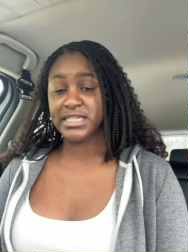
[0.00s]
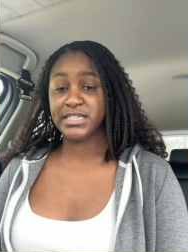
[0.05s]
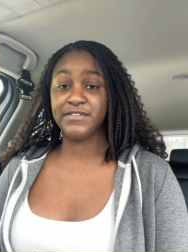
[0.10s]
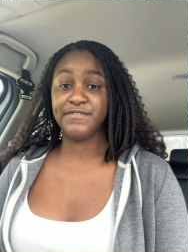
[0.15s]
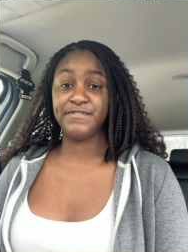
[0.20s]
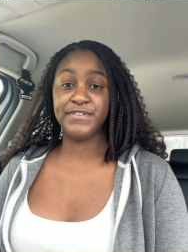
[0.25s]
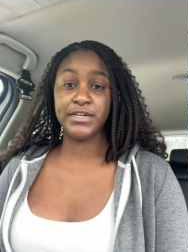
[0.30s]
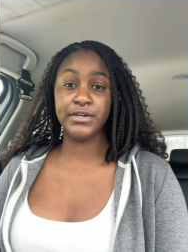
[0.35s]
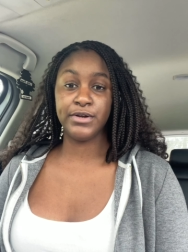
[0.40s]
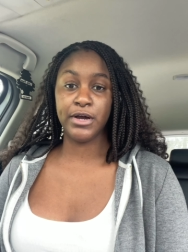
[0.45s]
to
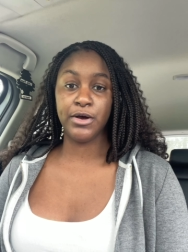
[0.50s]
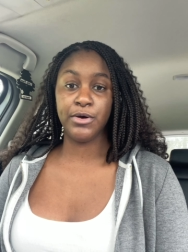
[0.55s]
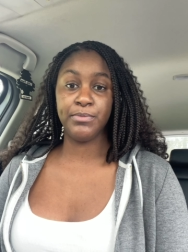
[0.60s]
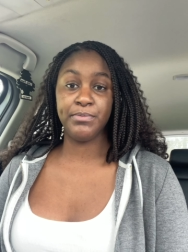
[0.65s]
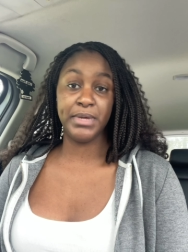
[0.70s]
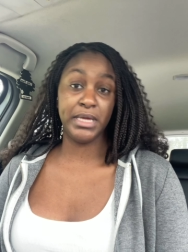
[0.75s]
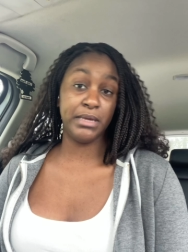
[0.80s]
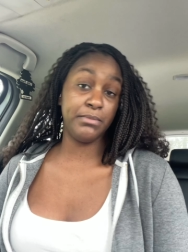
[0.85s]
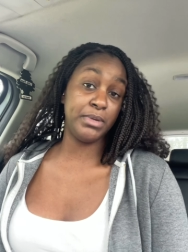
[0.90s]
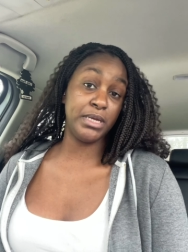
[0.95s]
figure out
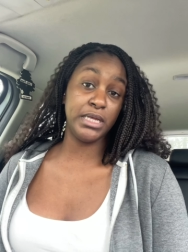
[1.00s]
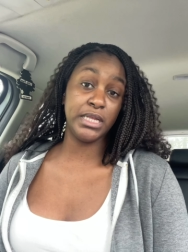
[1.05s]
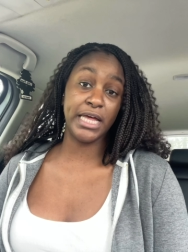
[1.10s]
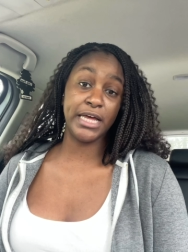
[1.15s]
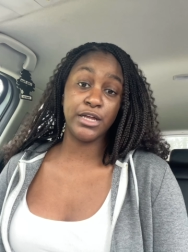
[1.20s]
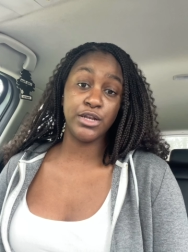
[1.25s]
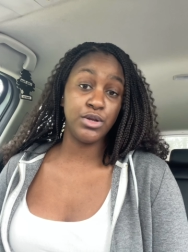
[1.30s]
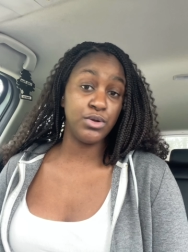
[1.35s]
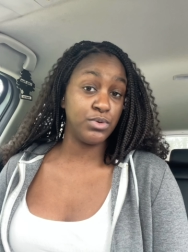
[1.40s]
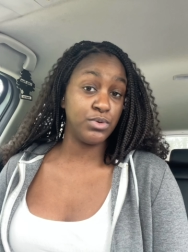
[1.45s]
maybe
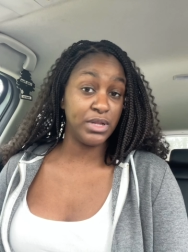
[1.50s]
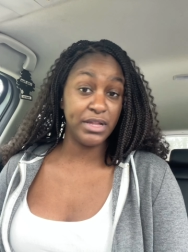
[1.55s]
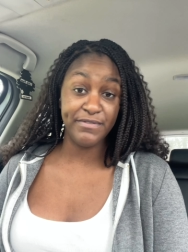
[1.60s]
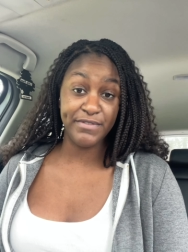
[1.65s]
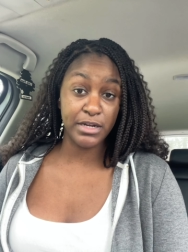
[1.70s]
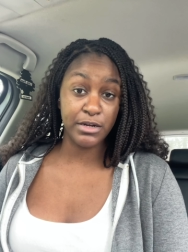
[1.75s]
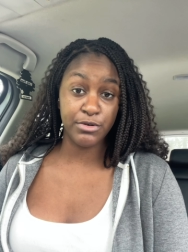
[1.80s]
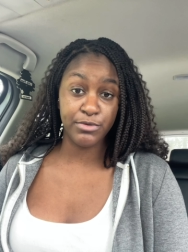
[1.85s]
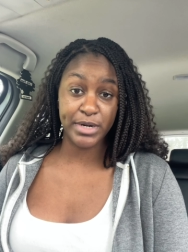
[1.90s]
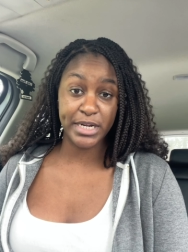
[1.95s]
like new
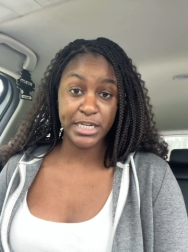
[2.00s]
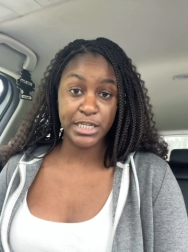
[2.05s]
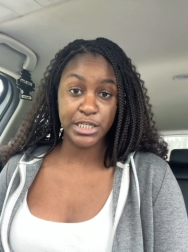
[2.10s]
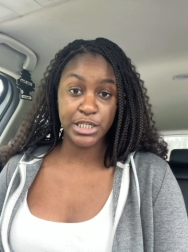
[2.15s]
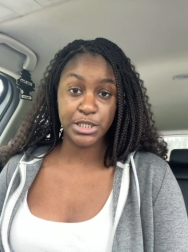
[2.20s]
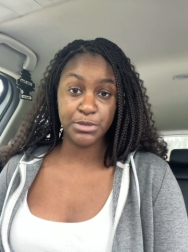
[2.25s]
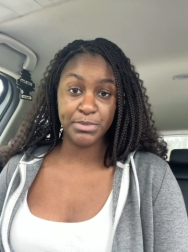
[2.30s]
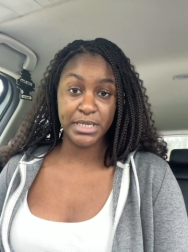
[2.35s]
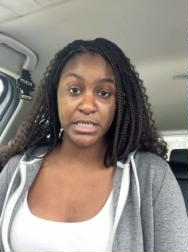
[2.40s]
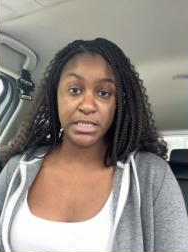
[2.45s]
living
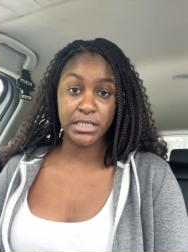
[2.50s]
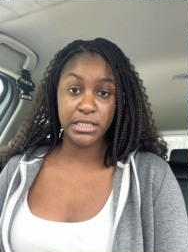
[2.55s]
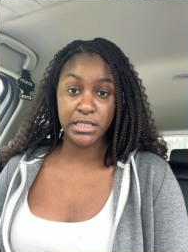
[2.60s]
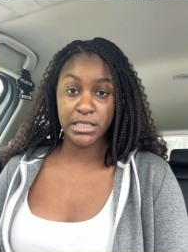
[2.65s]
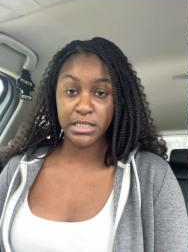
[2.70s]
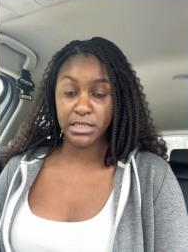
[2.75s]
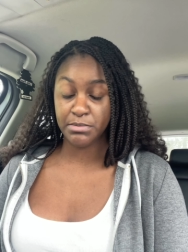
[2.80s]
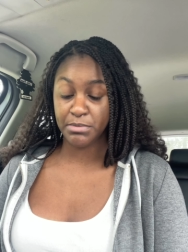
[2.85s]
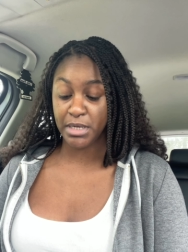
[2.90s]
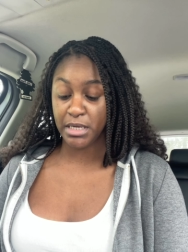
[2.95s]

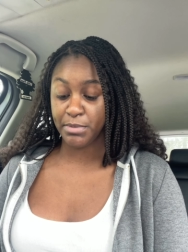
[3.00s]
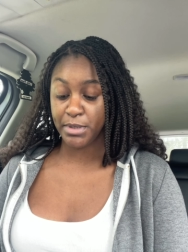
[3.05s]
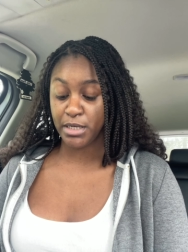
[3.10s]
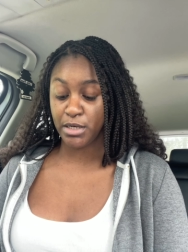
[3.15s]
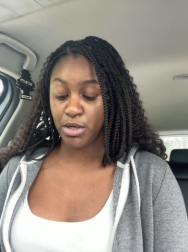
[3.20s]
arrangements maybe